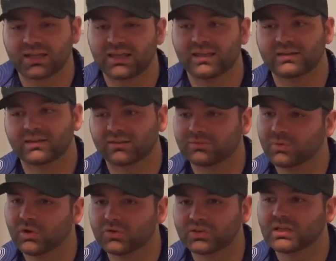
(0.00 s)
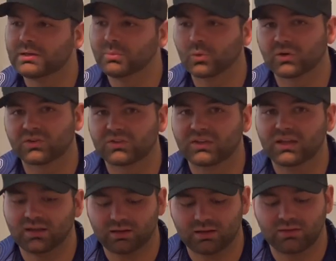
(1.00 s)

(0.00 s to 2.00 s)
hit and a small skip or a stick,